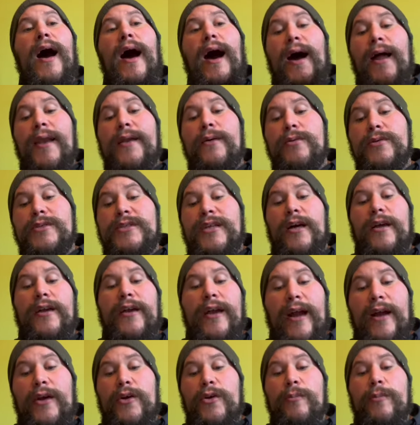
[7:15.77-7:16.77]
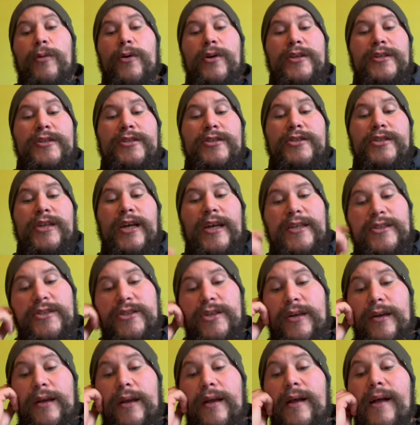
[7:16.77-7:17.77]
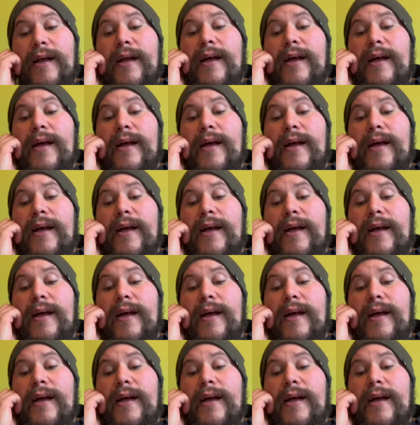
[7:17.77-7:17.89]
and it will tell you how your body's changing.